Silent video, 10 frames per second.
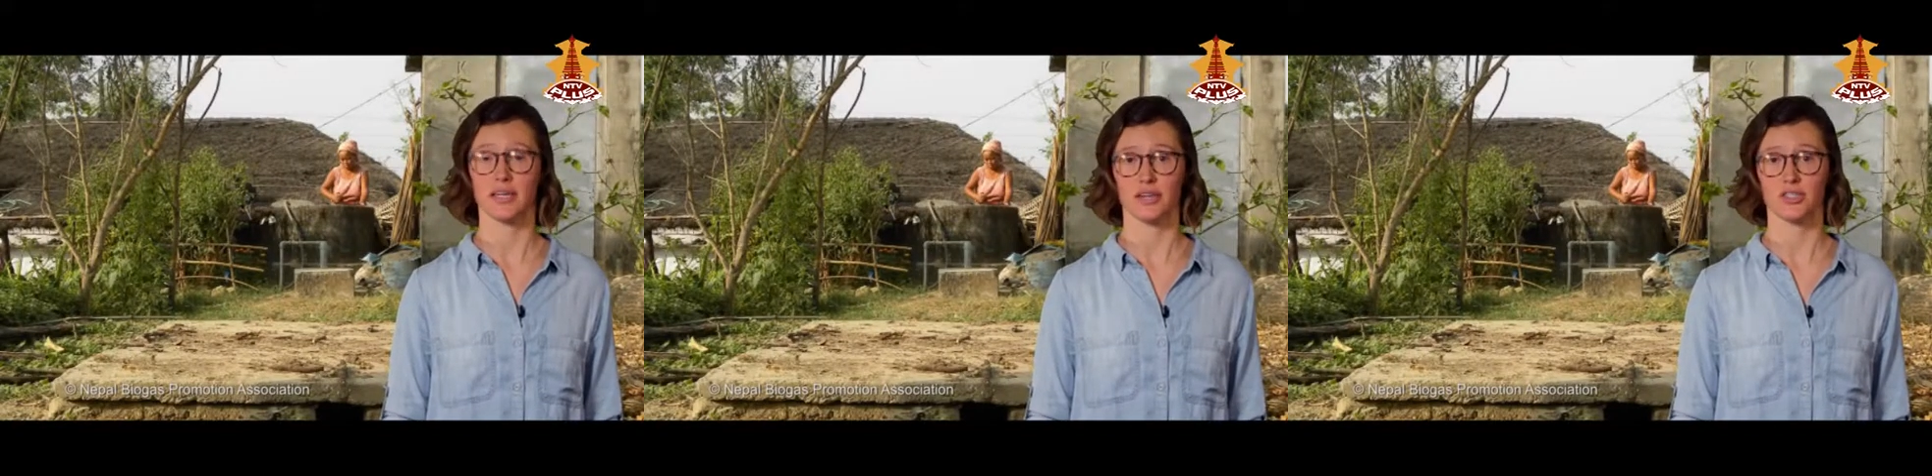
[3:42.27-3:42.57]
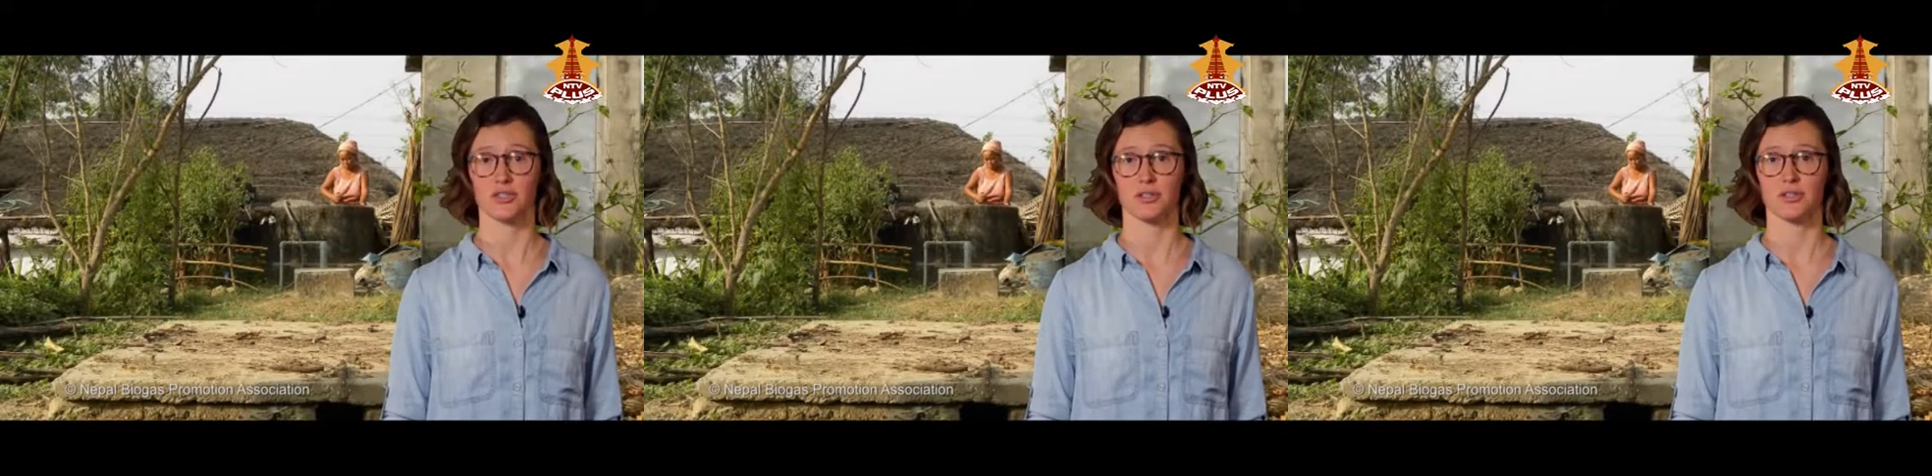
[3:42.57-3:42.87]

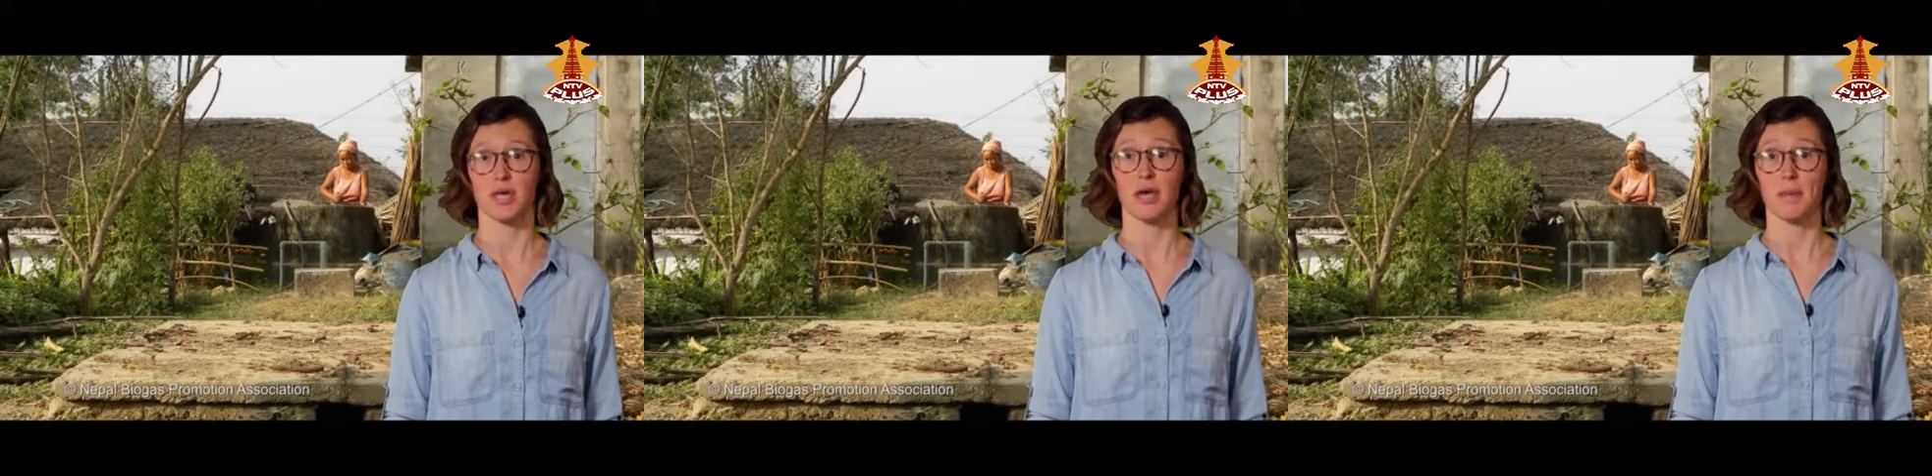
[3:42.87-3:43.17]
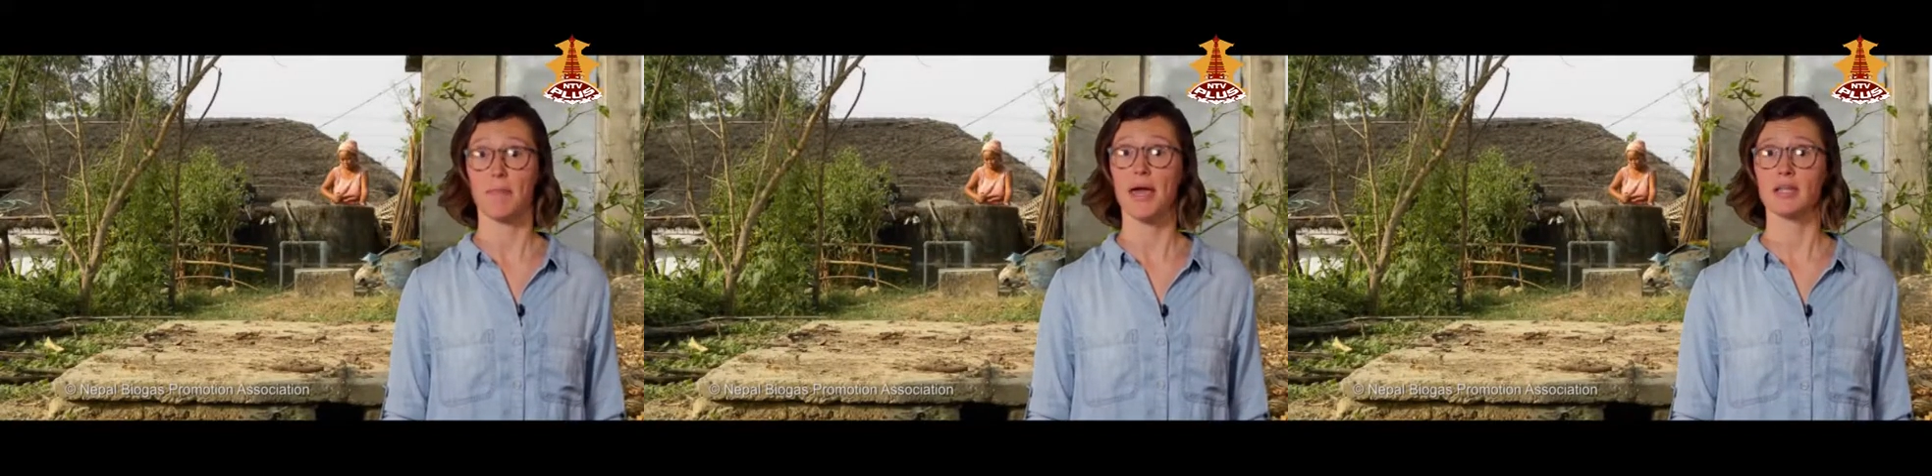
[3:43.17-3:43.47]
digesters,
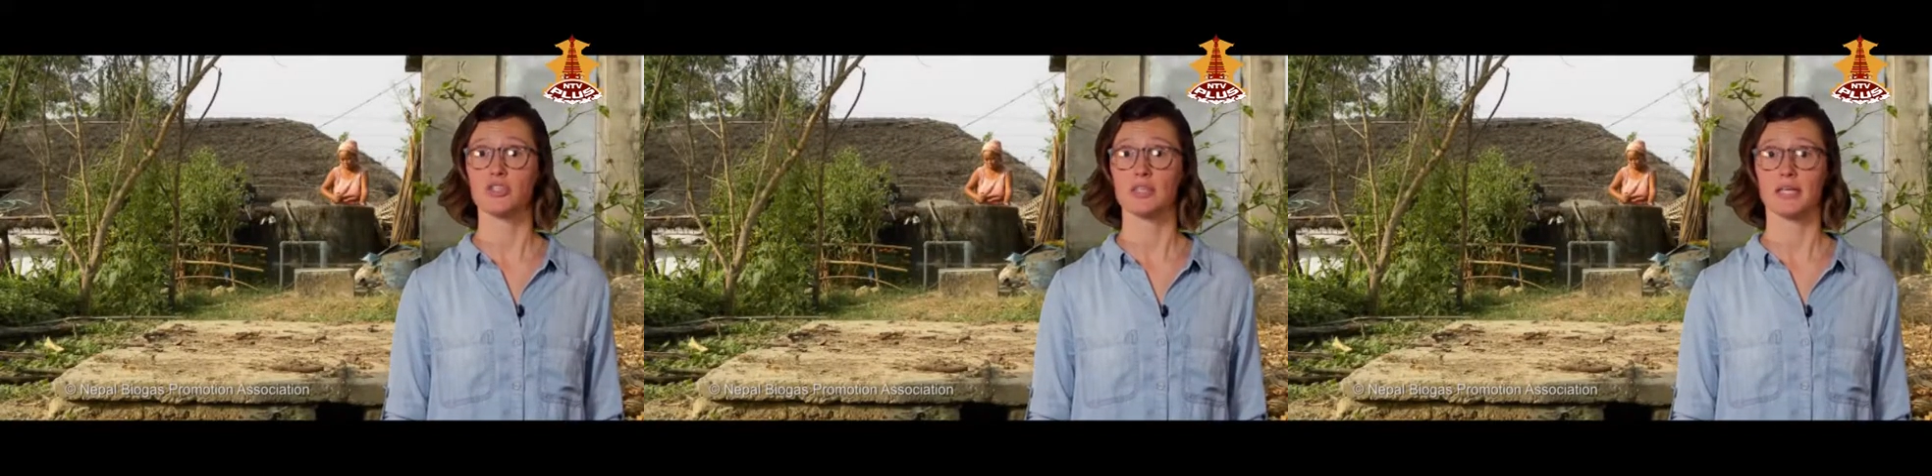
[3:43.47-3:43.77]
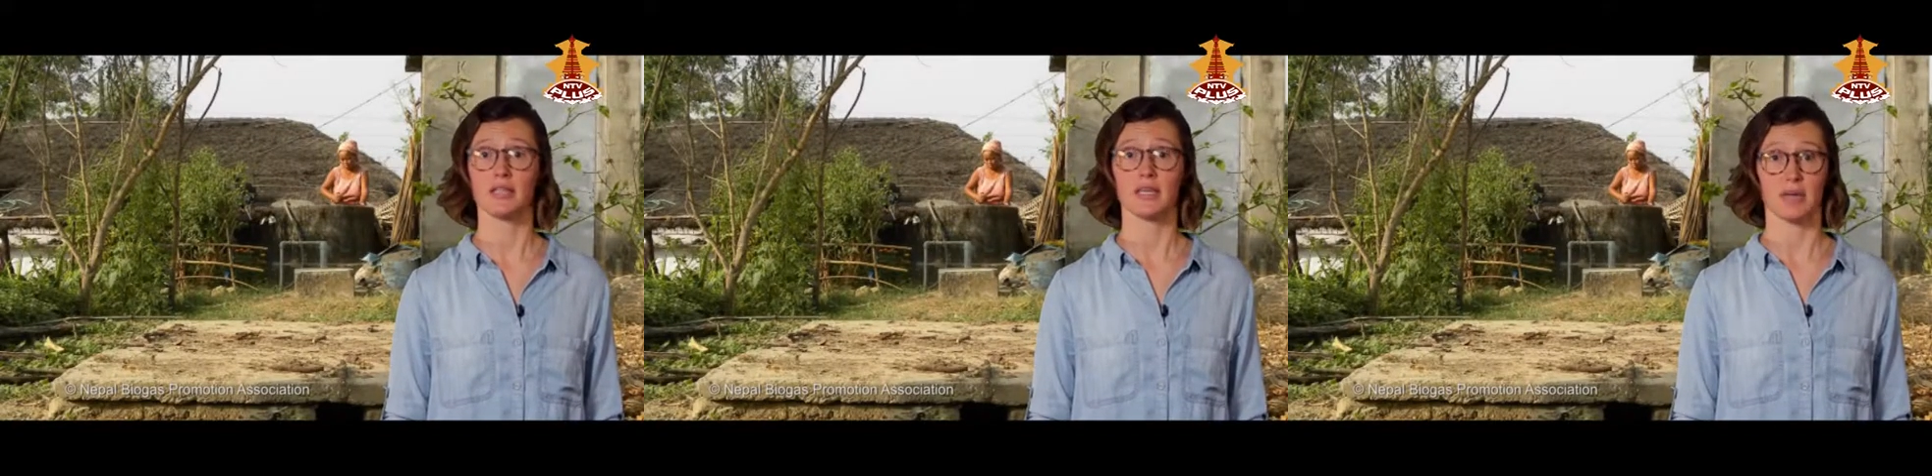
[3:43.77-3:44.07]
manage the
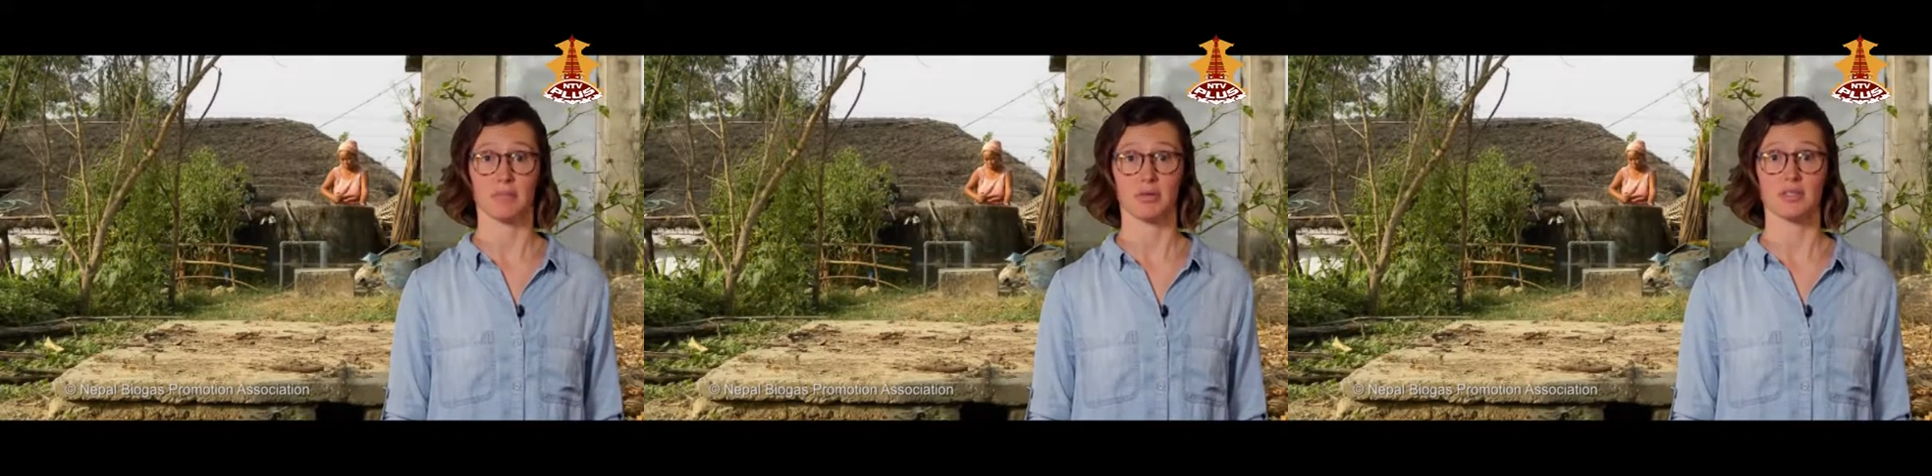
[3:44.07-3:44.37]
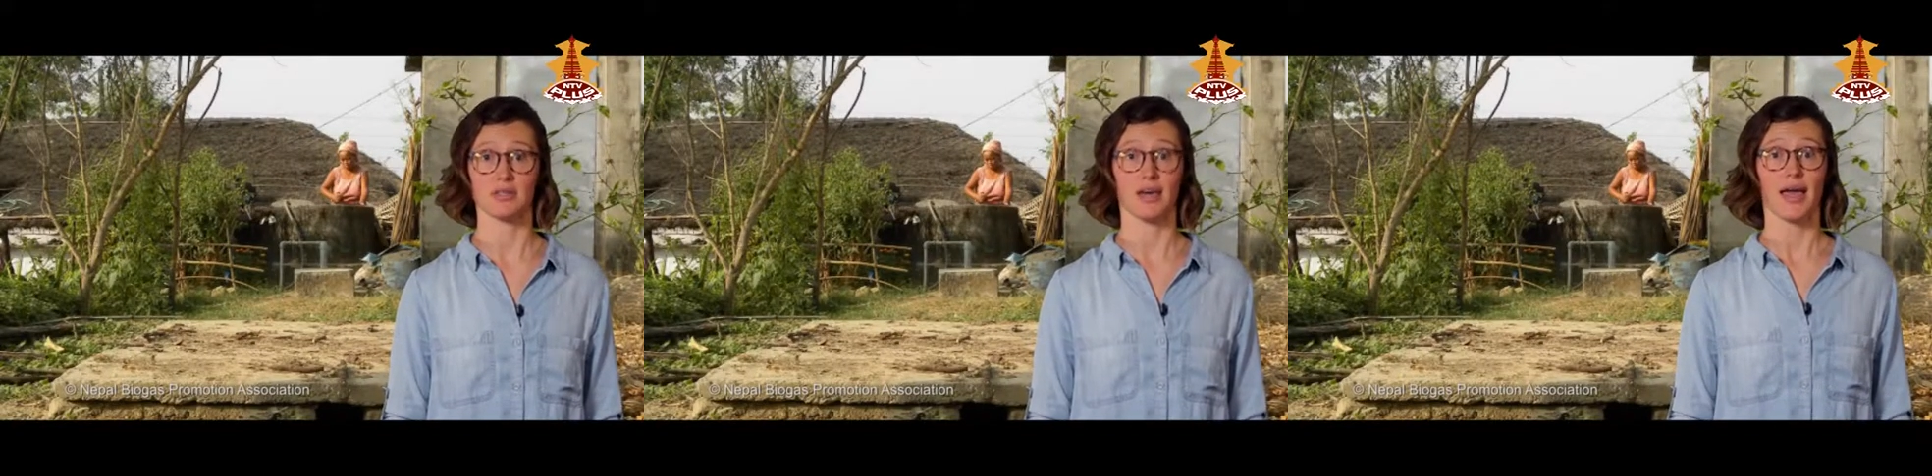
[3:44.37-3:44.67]
daily
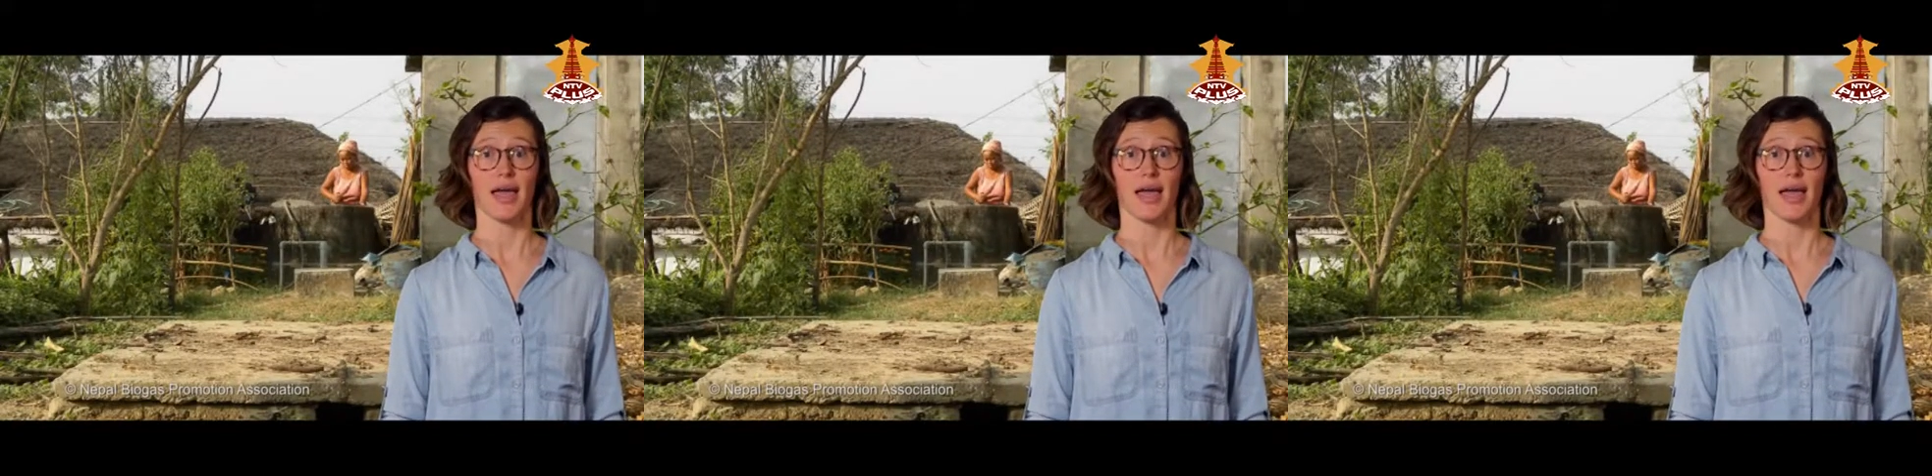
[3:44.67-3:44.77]
inputs,